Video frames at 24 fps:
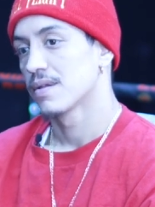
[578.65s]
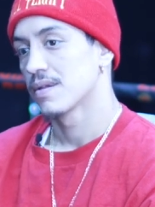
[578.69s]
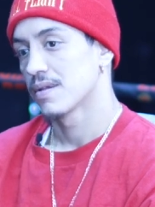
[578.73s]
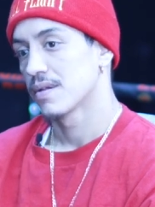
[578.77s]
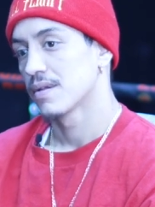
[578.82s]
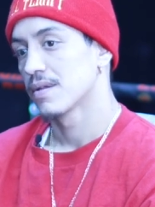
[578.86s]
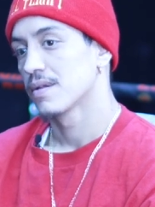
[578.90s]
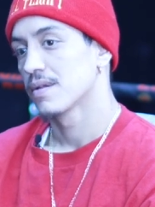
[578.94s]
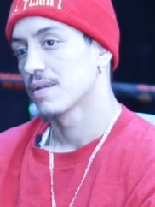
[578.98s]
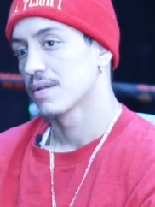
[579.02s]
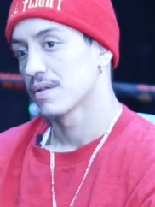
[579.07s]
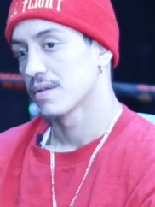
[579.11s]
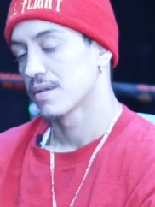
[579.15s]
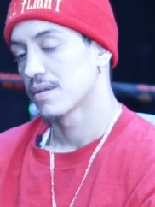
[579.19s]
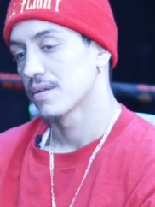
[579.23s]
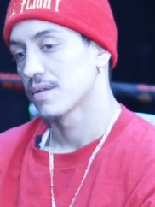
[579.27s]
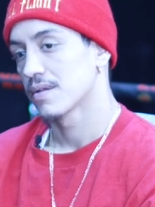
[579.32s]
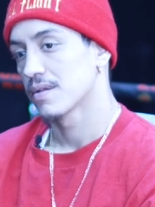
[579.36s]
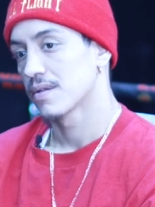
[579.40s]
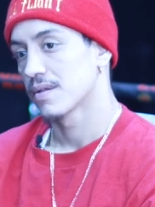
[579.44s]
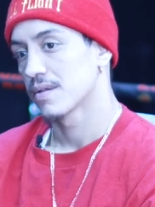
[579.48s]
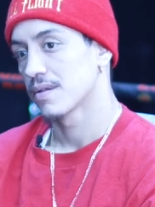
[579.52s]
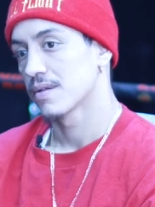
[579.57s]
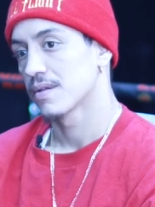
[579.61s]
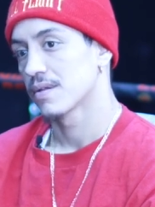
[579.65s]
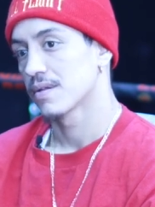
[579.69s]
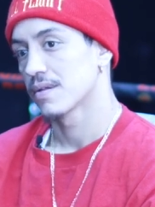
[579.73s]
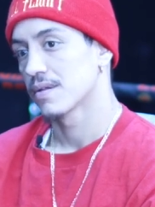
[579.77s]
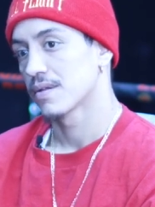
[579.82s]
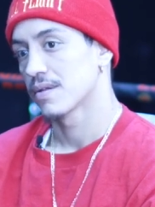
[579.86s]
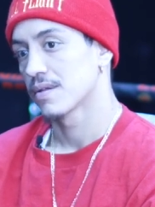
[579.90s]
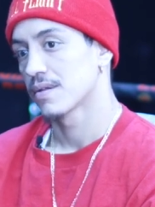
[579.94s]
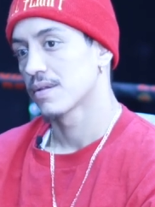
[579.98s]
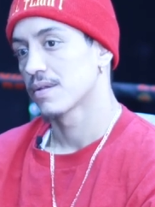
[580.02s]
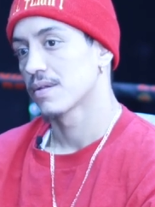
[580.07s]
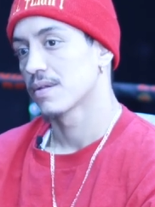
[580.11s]
David, Jose,
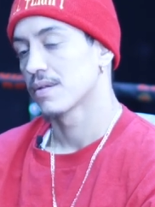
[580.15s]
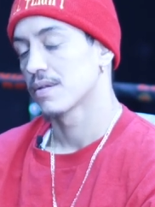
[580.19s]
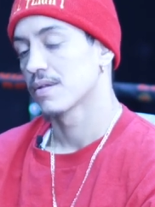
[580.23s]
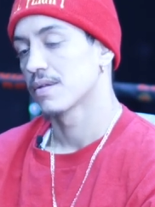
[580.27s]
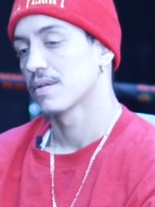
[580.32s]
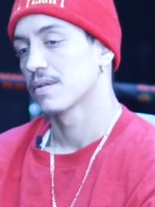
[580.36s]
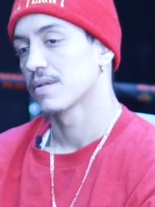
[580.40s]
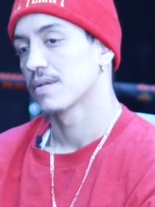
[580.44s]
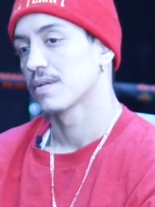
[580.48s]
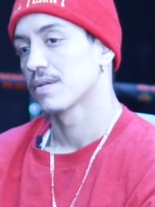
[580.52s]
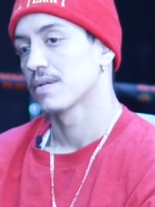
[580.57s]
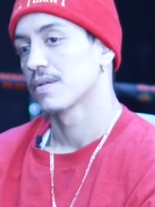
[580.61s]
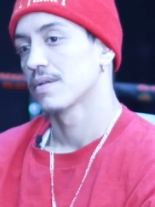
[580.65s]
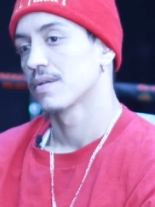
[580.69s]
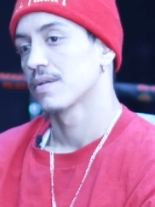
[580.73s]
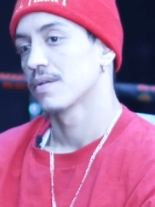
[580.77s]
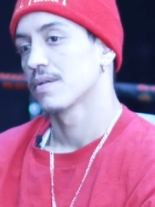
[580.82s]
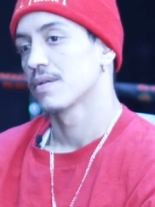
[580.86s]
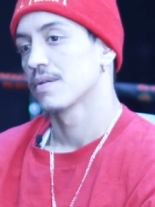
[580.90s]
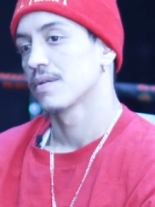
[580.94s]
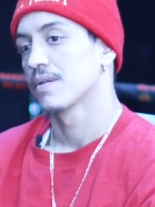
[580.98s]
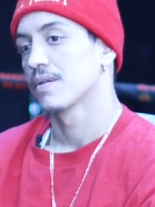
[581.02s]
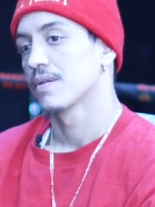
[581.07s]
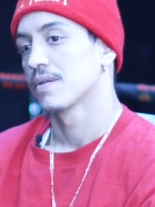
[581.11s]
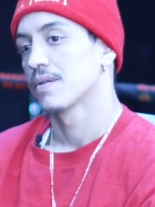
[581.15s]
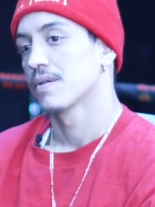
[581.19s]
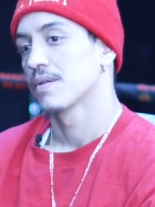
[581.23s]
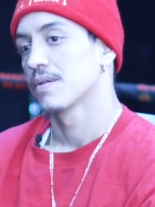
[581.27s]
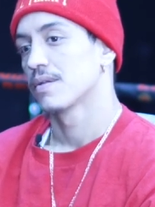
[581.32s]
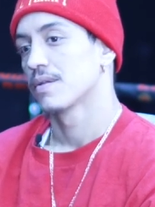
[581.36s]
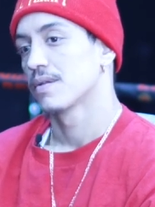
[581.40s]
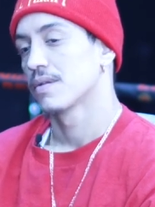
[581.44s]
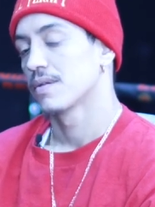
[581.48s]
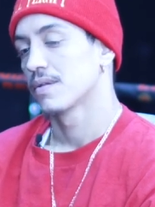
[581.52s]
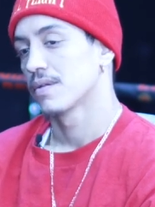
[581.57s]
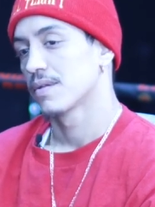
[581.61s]
the whole team,
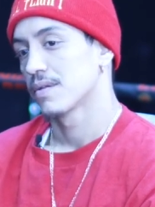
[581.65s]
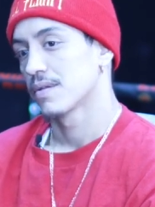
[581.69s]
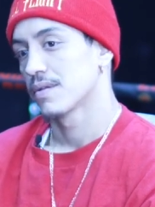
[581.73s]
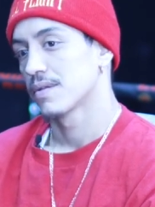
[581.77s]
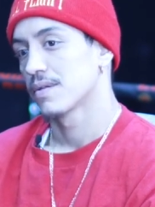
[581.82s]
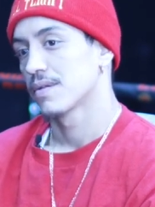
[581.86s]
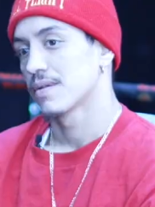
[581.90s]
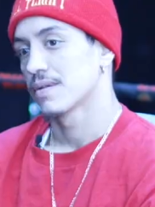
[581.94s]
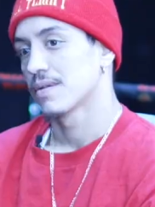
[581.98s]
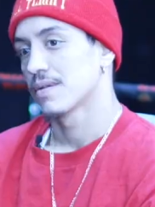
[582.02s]
Iceman,